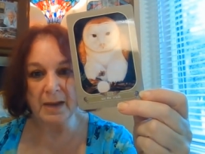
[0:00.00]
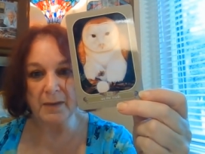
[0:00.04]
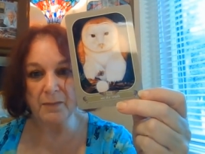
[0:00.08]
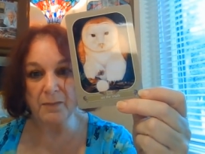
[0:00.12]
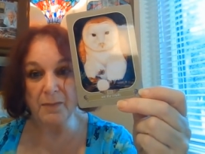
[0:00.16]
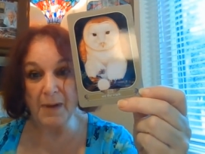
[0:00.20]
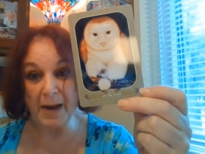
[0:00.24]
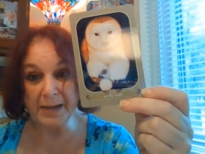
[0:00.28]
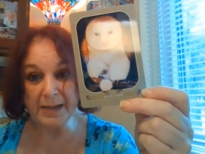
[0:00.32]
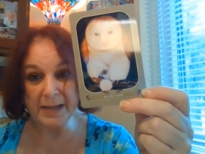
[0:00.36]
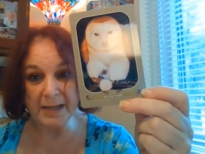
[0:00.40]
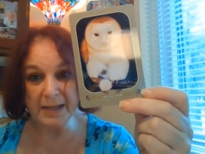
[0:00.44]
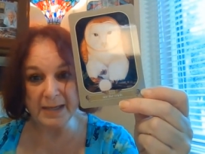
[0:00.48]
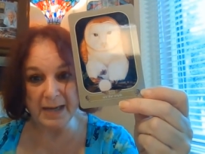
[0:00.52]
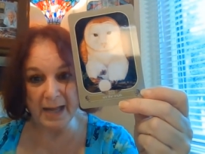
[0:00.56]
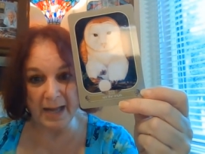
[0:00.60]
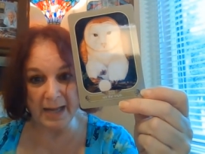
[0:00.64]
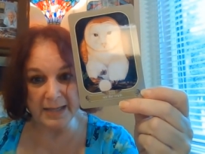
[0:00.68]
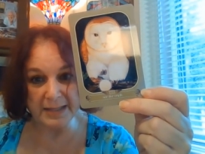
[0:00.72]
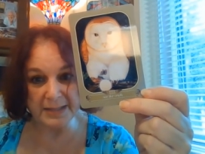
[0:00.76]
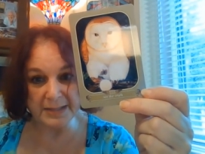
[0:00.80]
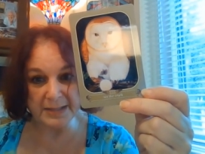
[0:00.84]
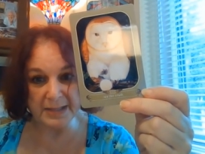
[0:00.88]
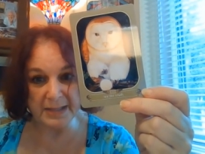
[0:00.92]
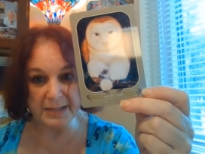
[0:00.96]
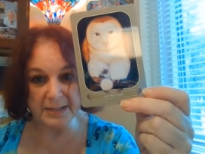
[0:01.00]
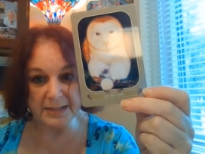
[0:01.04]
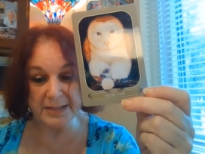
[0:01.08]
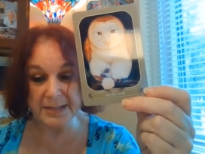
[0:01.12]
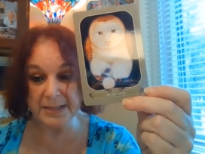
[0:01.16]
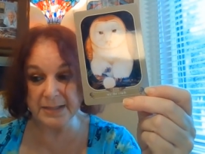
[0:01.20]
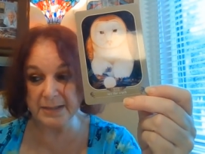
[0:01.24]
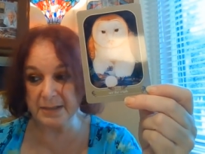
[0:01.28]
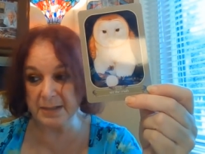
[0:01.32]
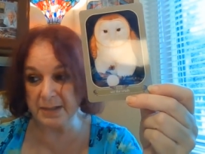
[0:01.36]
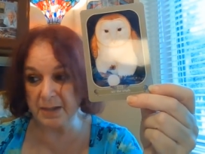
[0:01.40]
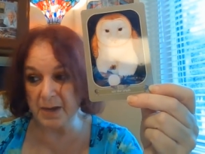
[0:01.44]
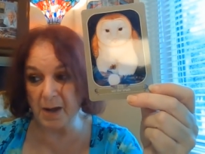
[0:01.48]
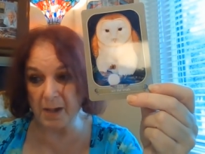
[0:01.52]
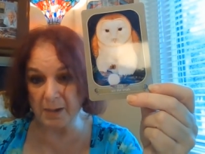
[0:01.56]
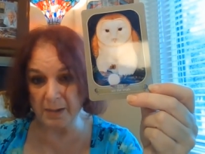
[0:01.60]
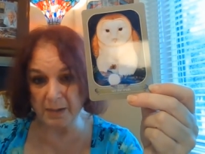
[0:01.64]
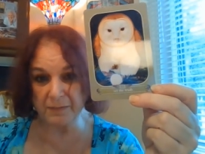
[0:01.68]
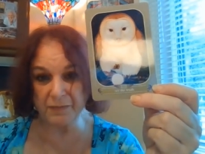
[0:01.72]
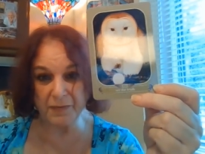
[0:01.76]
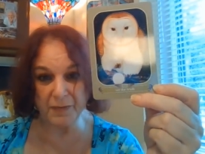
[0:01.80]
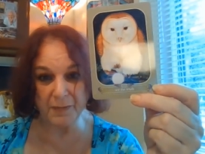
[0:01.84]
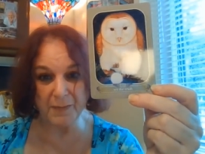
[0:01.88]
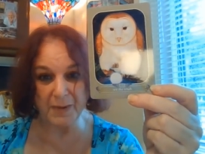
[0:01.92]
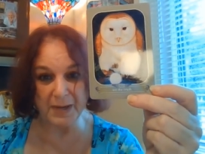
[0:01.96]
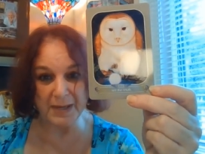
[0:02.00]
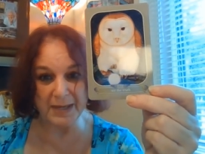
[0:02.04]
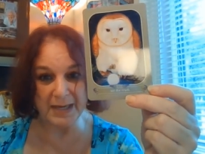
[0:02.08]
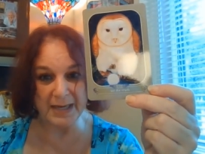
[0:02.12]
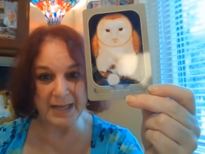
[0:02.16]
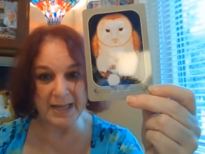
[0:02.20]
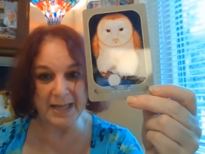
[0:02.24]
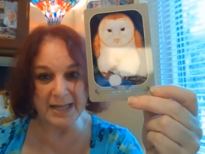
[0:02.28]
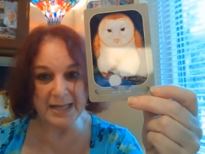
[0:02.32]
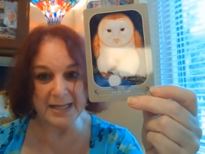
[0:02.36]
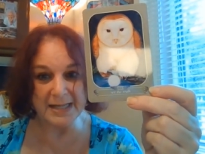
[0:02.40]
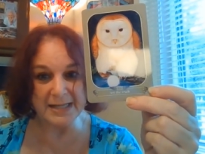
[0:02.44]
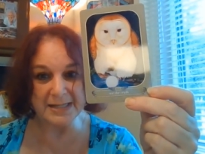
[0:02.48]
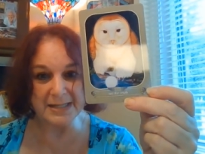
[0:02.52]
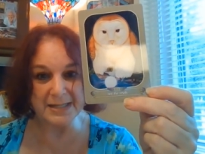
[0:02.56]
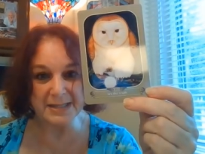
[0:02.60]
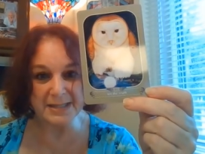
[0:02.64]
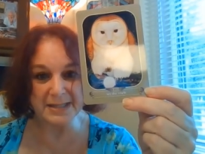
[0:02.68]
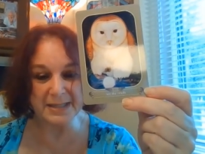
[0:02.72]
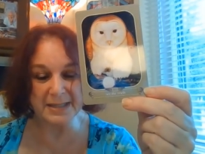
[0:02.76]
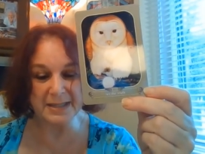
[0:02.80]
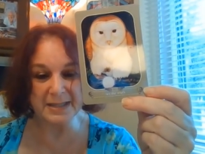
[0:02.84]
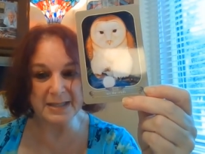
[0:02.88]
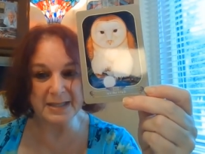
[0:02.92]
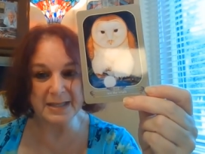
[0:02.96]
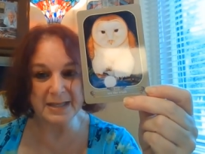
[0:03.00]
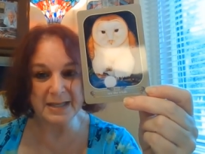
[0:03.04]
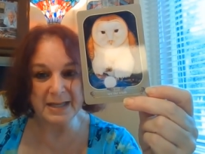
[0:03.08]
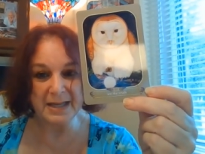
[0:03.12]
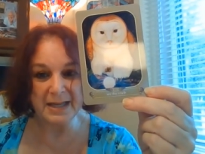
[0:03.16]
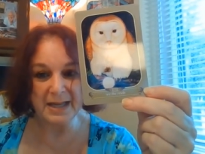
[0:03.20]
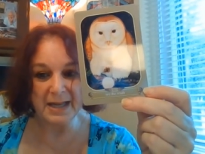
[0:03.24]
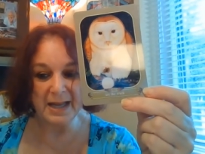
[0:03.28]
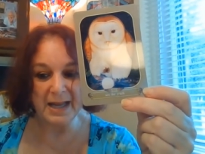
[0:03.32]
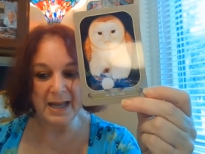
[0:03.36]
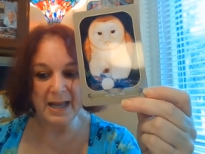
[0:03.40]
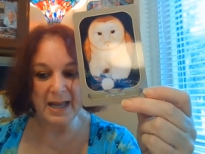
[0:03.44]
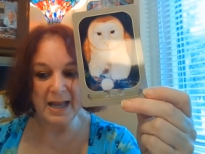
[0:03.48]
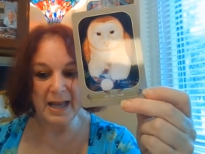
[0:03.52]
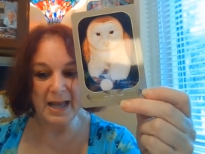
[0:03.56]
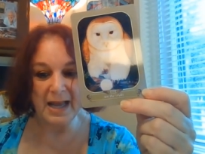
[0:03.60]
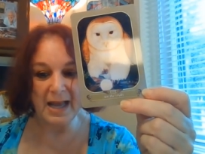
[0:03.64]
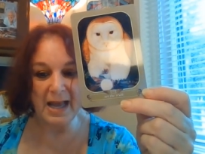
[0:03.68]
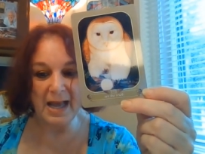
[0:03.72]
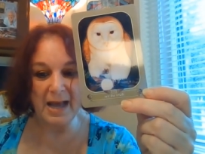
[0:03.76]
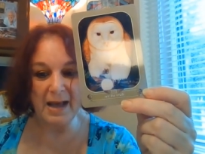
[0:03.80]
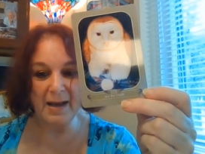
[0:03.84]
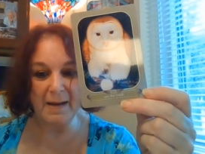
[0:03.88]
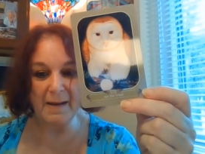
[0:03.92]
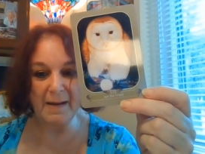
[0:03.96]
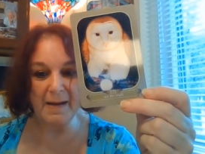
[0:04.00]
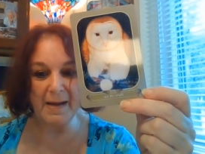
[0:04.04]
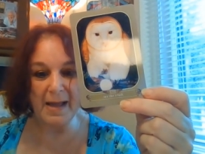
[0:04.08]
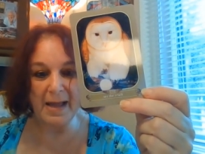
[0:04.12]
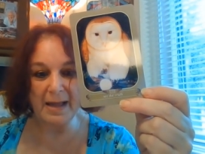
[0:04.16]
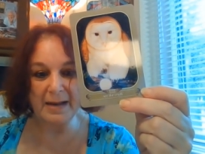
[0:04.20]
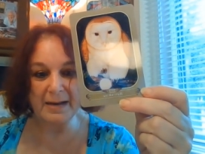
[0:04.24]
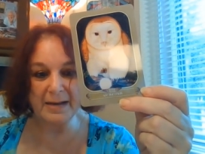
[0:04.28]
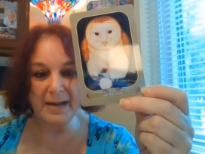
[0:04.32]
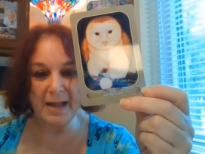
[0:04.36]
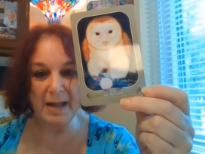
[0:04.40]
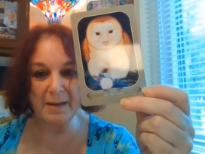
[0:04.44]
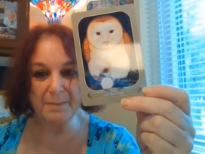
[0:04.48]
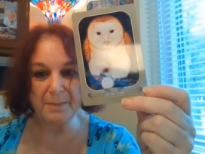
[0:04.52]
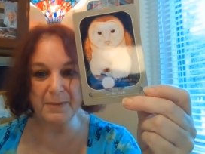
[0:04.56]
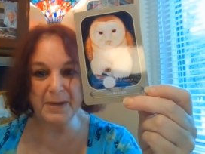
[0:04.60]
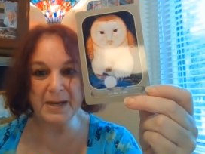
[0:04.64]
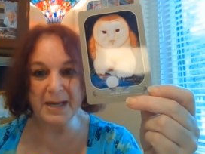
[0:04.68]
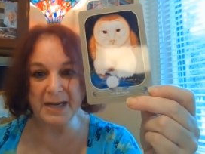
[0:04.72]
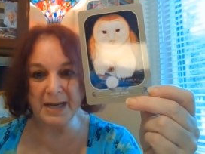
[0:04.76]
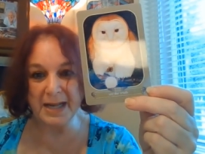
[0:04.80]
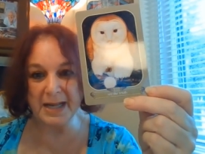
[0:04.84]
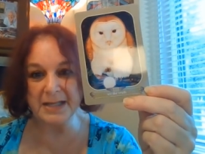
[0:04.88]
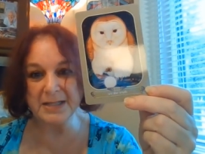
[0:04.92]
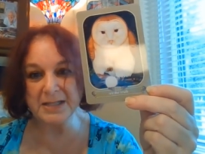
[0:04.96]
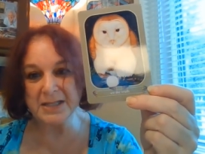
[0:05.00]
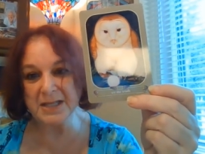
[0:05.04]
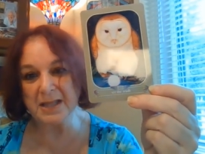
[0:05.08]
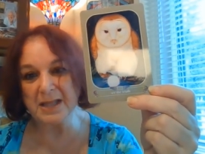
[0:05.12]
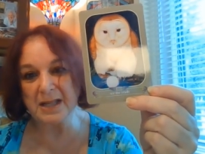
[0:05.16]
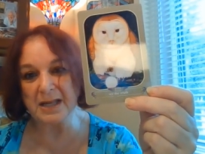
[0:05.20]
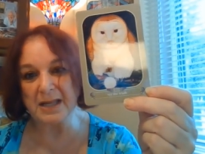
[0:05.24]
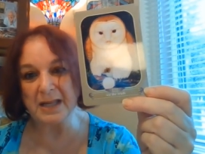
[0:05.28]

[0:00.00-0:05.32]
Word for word: Recognize it. Call it for what it is, uh, and and bring it into the